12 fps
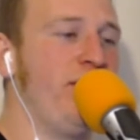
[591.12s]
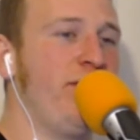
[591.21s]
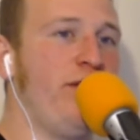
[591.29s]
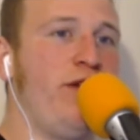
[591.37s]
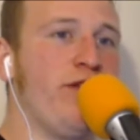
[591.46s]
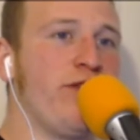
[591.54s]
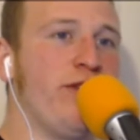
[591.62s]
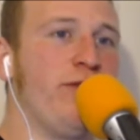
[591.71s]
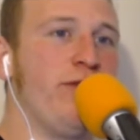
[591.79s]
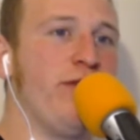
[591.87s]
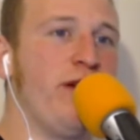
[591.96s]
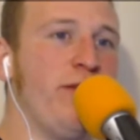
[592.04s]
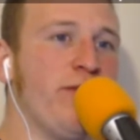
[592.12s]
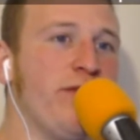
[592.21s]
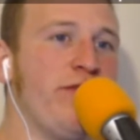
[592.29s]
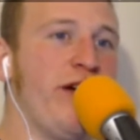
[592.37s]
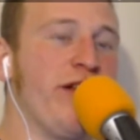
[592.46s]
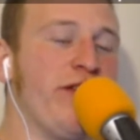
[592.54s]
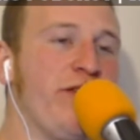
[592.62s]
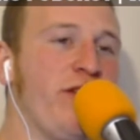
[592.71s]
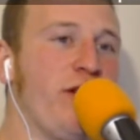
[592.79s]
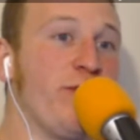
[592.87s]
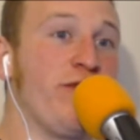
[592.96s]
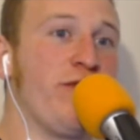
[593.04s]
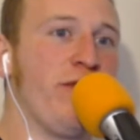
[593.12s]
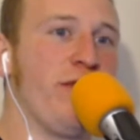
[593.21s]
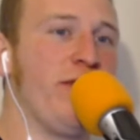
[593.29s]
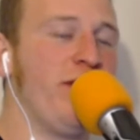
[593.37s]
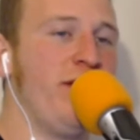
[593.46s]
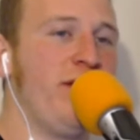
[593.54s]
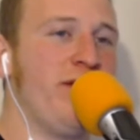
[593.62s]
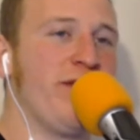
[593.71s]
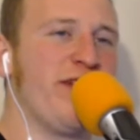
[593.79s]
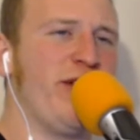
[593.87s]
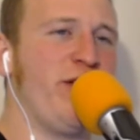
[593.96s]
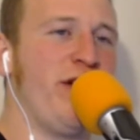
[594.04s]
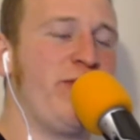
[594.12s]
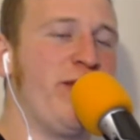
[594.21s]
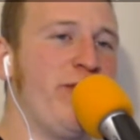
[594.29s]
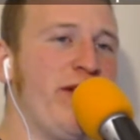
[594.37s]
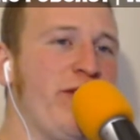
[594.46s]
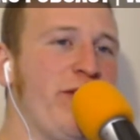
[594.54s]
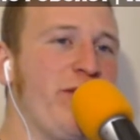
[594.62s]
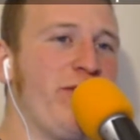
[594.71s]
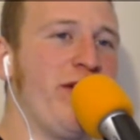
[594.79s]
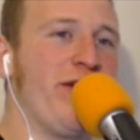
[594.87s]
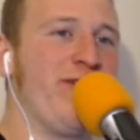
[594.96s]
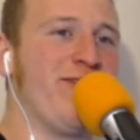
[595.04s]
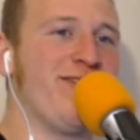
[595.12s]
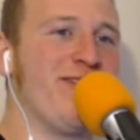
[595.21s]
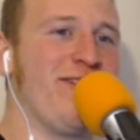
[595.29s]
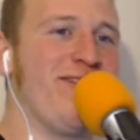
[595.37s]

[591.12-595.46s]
also um, defining the terms for because I know a lot of people haven't heard of Vonu, so